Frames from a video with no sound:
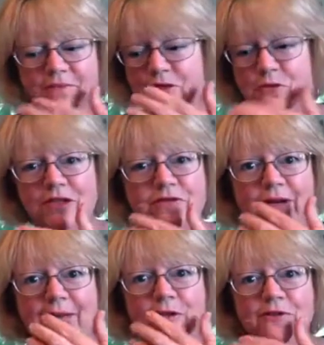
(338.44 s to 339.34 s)
too much
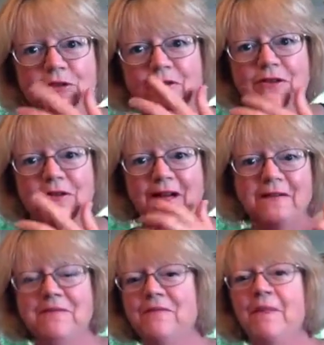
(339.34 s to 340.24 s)
fiber floating
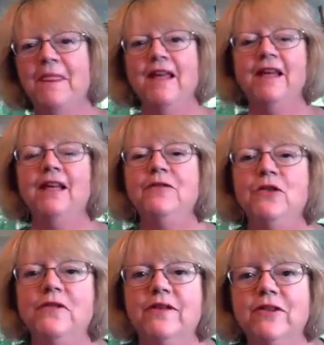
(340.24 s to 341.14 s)
around, if
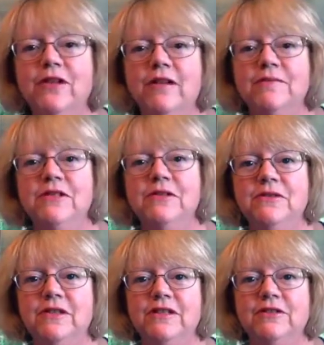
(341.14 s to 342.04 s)
you've ever come
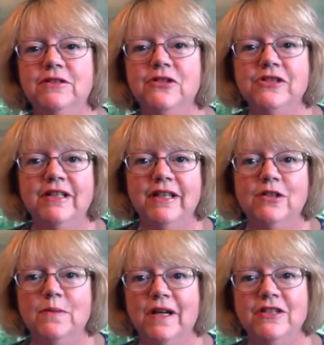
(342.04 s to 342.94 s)
to a conclusion that
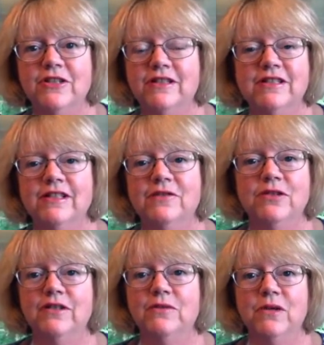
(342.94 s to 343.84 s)
your project is never
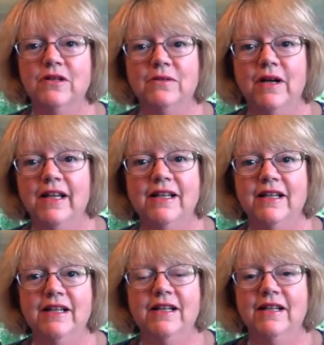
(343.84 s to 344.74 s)
going to work right,
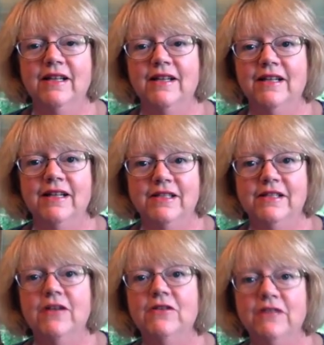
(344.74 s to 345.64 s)
it's
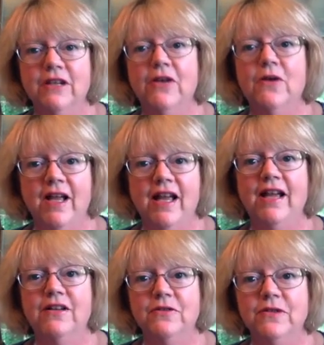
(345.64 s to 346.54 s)
certainly
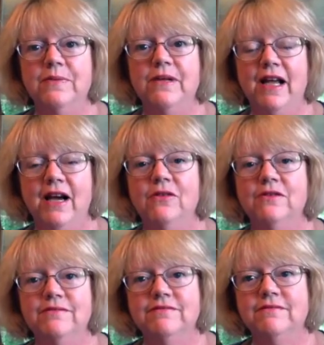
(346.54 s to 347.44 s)
okay to rip it out.
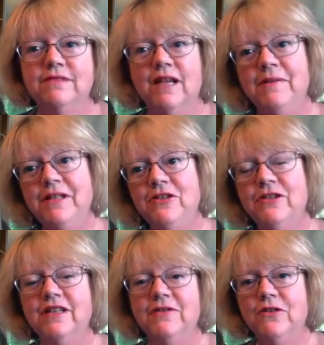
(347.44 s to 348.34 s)
I mean, you
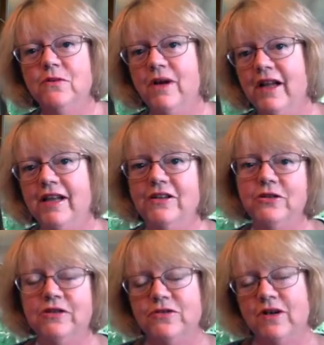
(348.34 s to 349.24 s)
can give it away, you
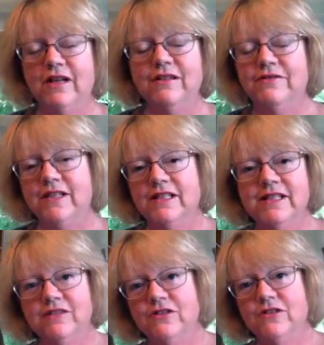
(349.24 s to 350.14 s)
could try and fix
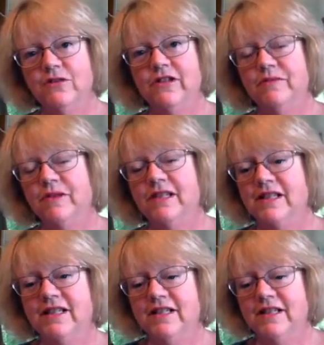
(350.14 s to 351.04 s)
it and sew it, but
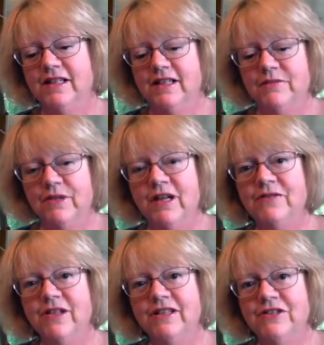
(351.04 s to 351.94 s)
I've
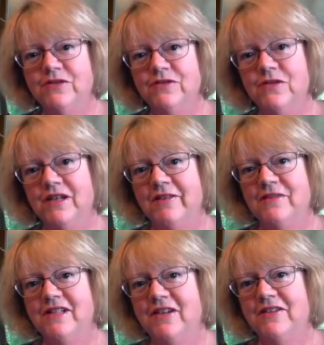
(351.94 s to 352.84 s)
done this a few
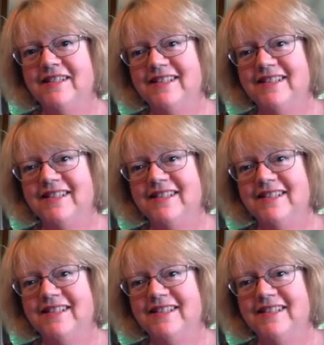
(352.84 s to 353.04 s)
times now.